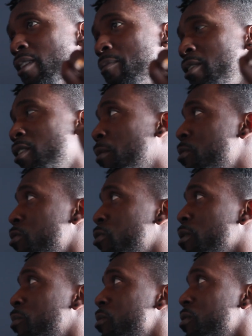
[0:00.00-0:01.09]
they'll be doubles or
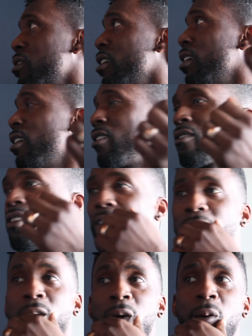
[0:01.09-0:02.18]
triples. Mm.
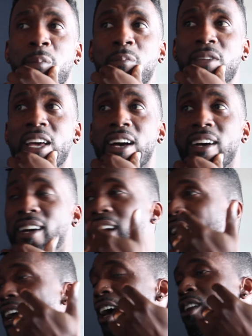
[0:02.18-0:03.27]
So,
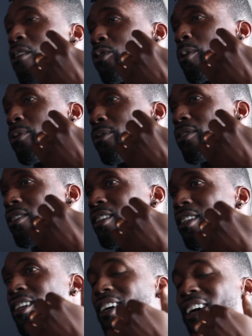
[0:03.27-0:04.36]
I love triples.
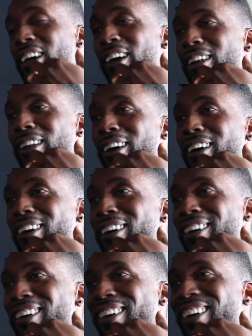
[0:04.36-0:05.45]
And
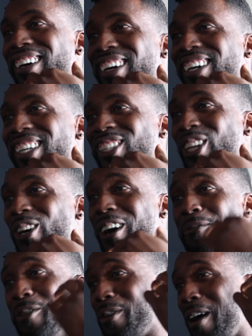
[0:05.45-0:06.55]
so
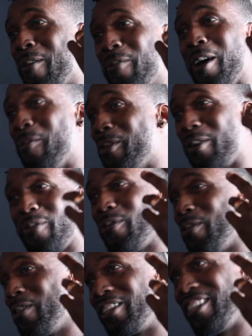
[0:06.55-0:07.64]
I'm looking
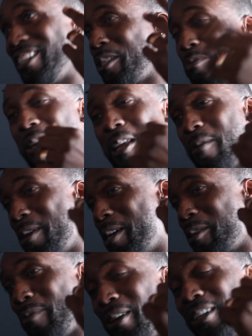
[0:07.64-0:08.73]
forward to just being able to hit
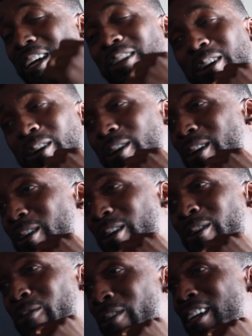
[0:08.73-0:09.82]
some balls out there
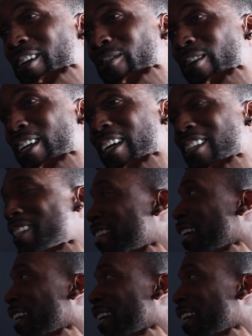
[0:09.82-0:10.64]
and really, really get these